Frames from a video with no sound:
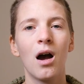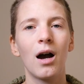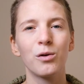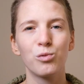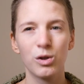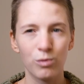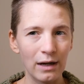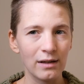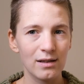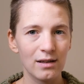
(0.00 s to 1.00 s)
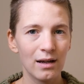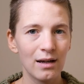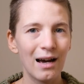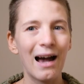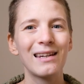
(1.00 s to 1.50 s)
I regret it.
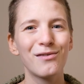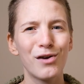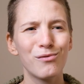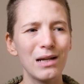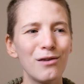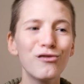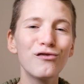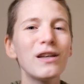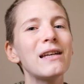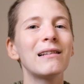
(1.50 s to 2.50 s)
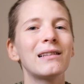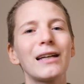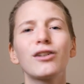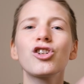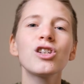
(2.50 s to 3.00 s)
And if I really feel
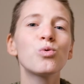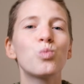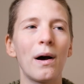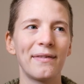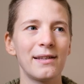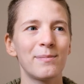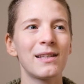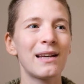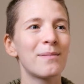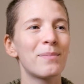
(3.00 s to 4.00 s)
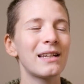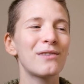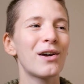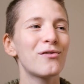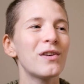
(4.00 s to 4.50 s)
like, not just once, but
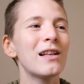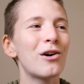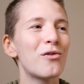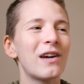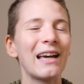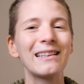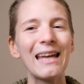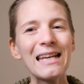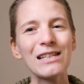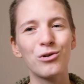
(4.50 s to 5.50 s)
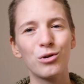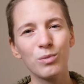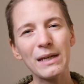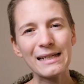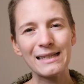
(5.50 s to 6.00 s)
if I feel over like days or
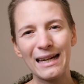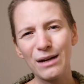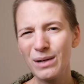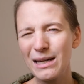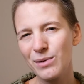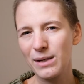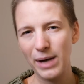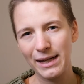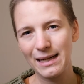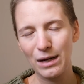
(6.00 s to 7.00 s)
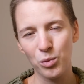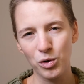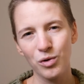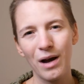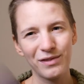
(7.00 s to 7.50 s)
weeks that I really regret it and
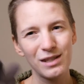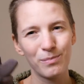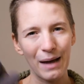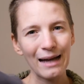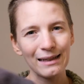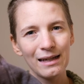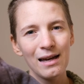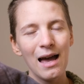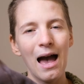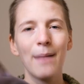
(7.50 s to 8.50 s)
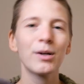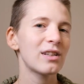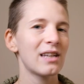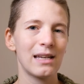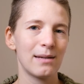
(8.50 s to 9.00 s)
want to have this back, I'm
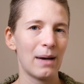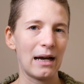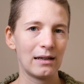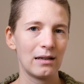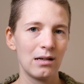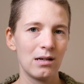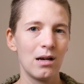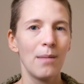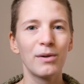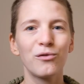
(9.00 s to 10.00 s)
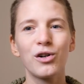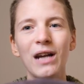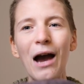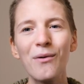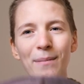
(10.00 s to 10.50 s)
gonna take it back. But for
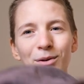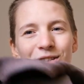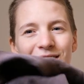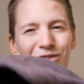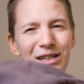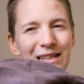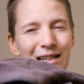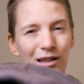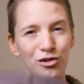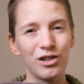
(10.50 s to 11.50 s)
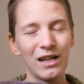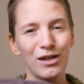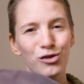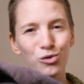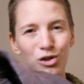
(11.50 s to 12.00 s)
now, I'm considering decluttered,
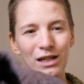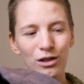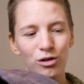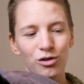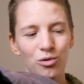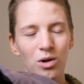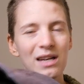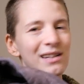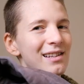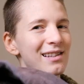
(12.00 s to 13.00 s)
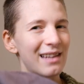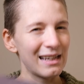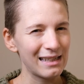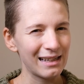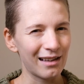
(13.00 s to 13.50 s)
and usually it also
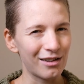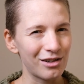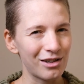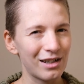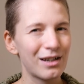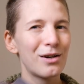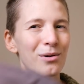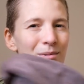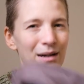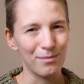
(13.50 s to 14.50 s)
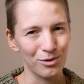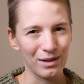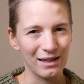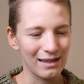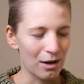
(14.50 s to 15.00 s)
stays decluttered when I'm
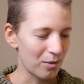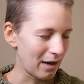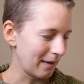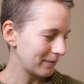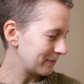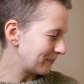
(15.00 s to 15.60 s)
doing it that way.